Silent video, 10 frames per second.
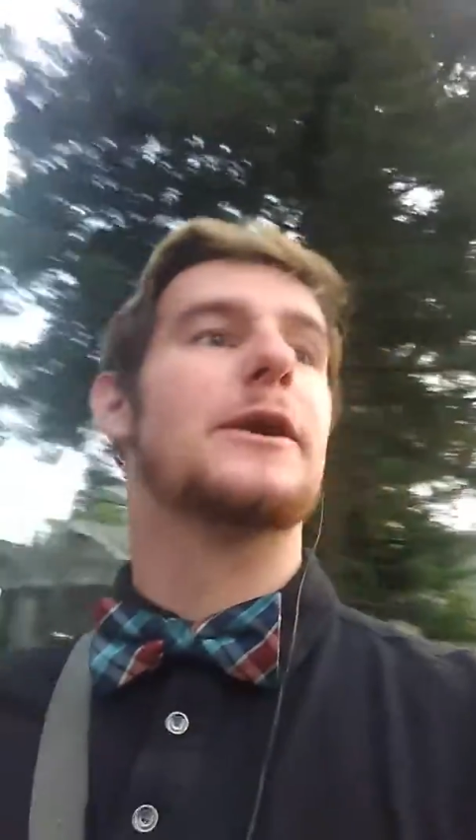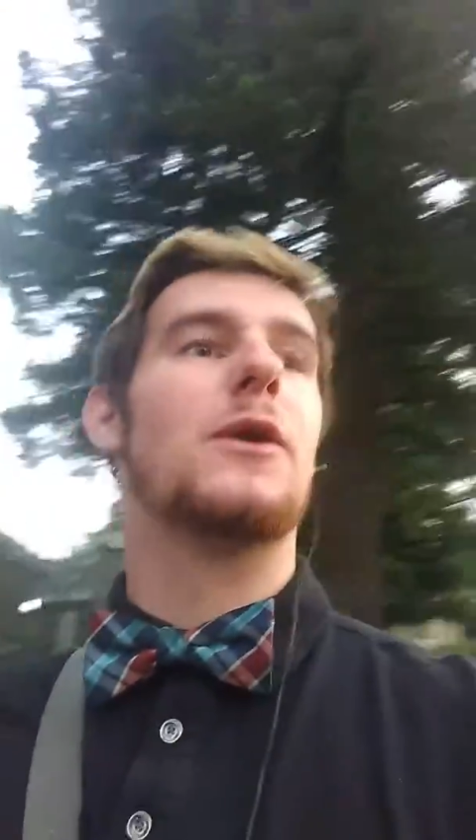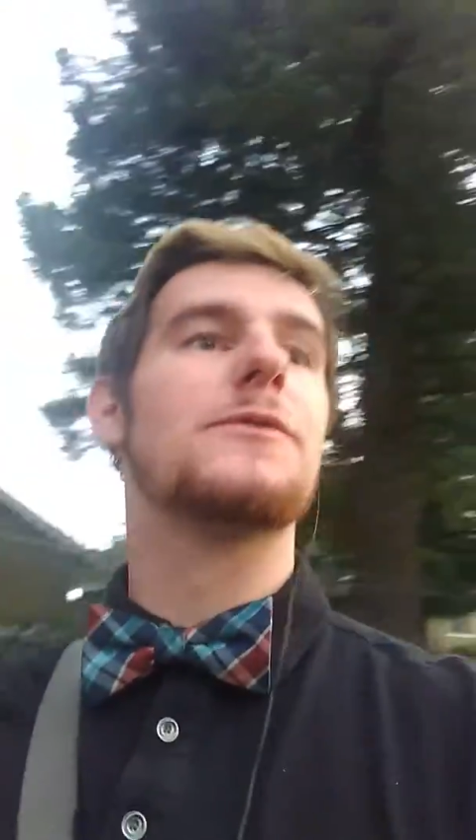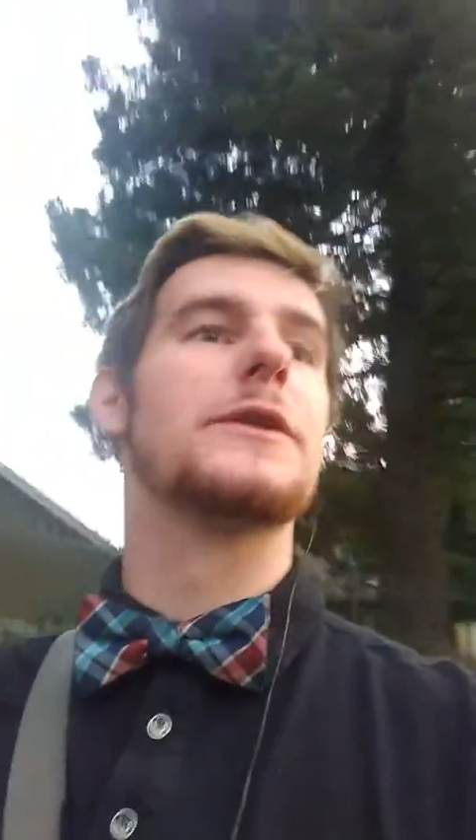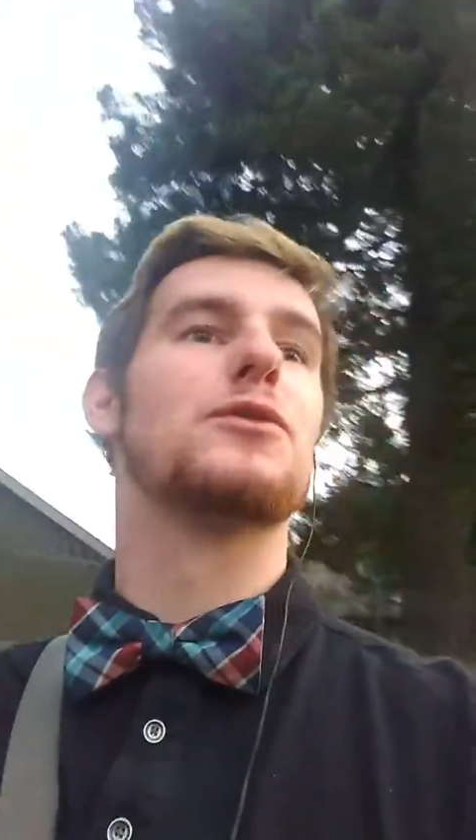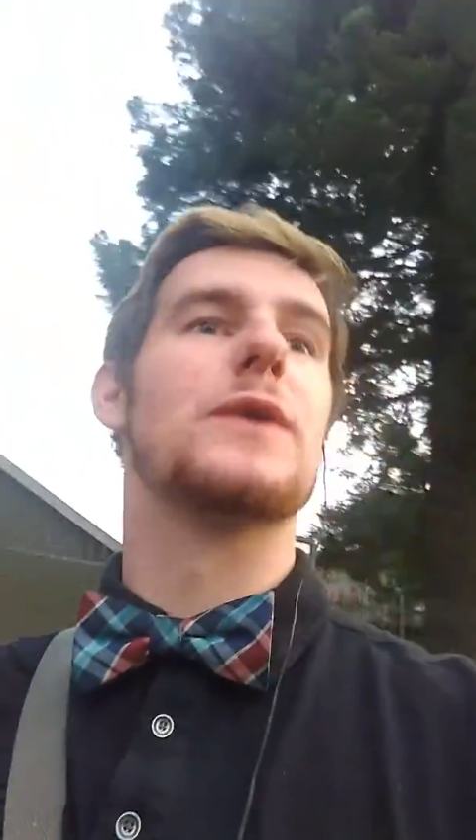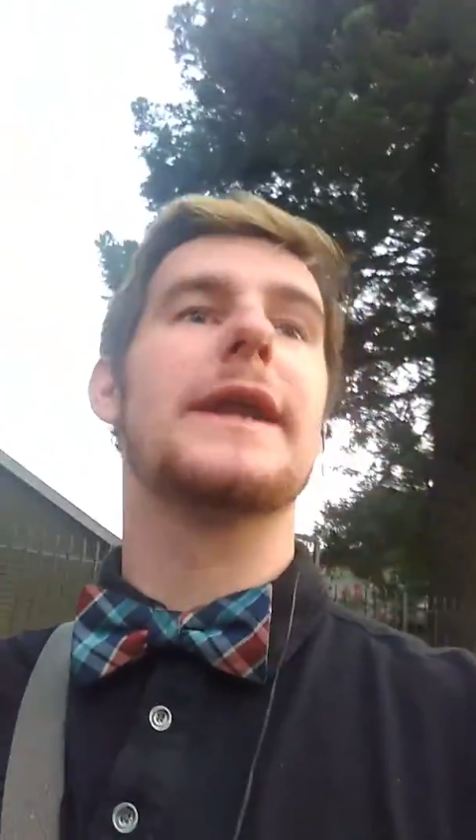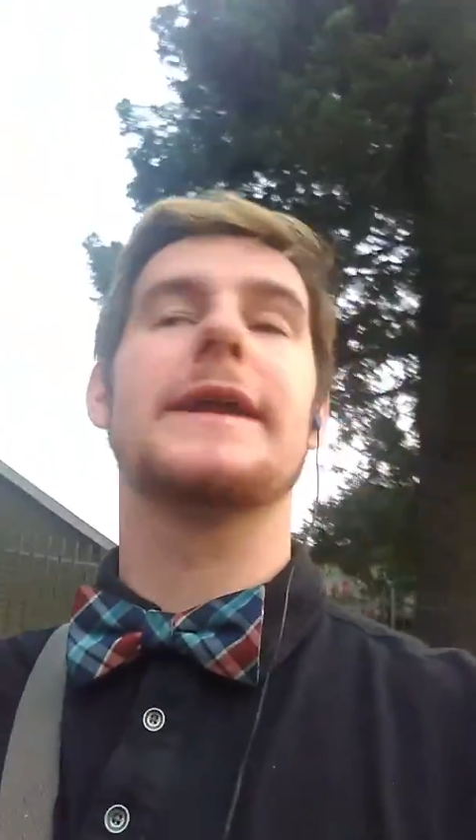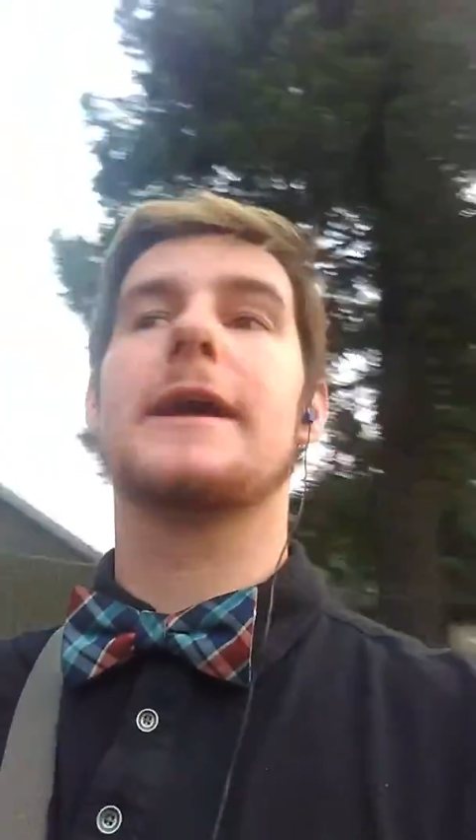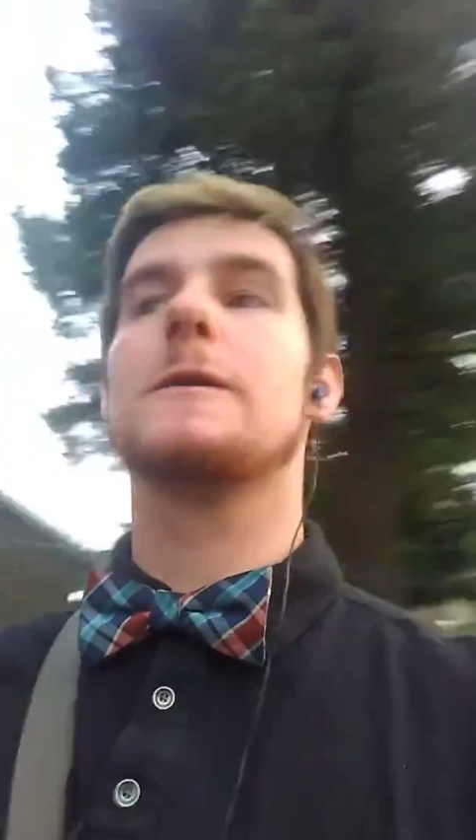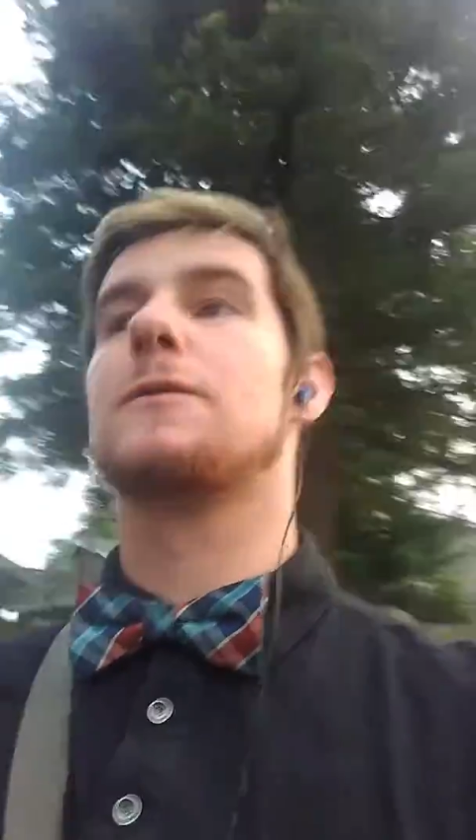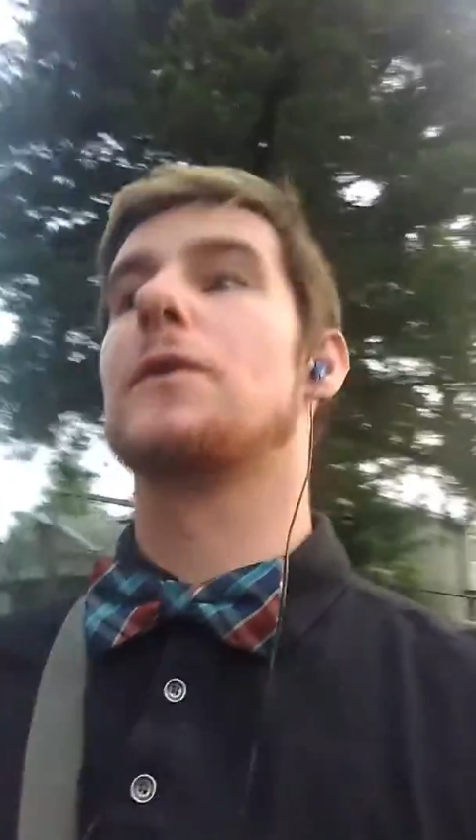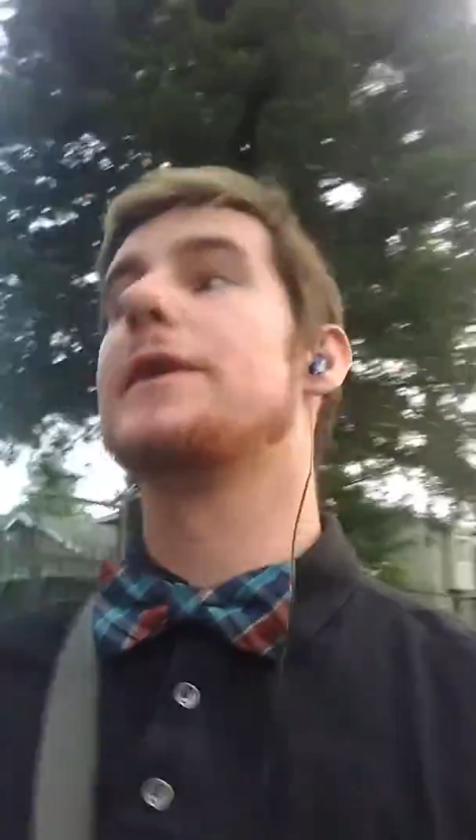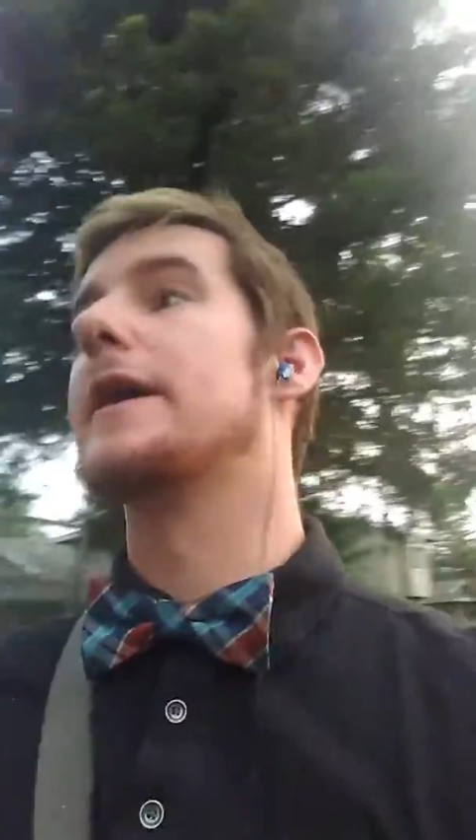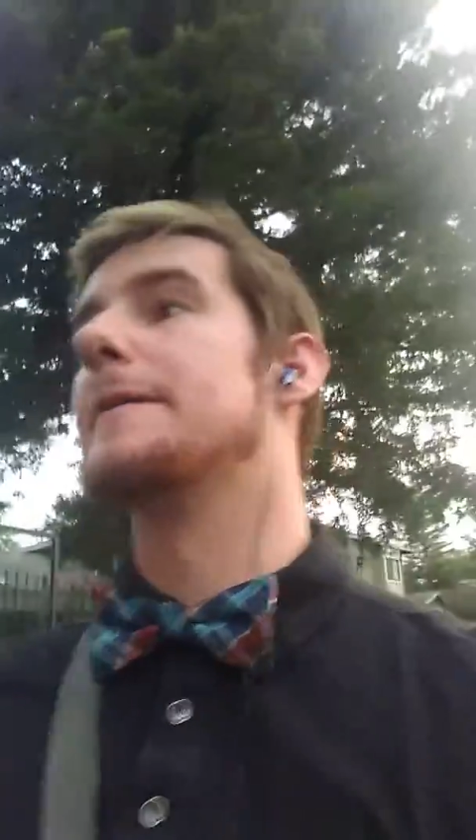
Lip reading: over to Redding, California.